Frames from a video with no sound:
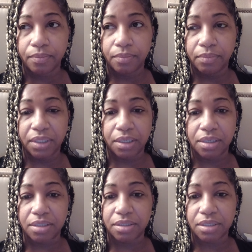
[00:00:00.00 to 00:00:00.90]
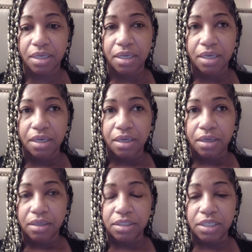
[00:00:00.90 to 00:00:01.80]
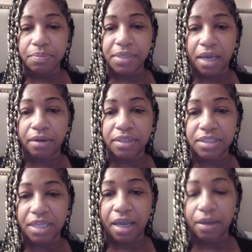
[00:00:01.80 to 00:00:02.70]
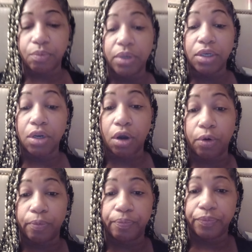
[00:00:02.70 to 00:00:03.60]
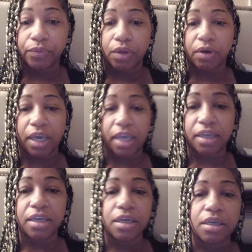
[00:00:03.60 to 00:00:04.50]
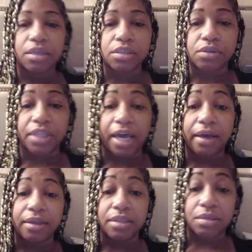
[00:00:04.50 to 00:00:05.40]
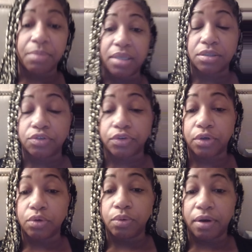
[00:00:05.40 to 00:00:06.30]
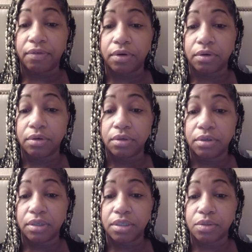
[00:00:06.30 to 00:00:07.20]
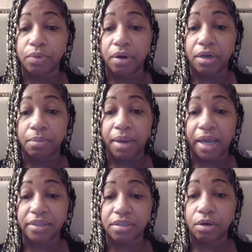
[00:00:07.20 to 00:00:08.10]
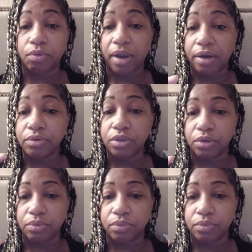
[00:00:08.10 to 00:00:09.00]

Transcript: Because deep down inside, we know. Okay? So that is a message for whoever is wearing a mask around you.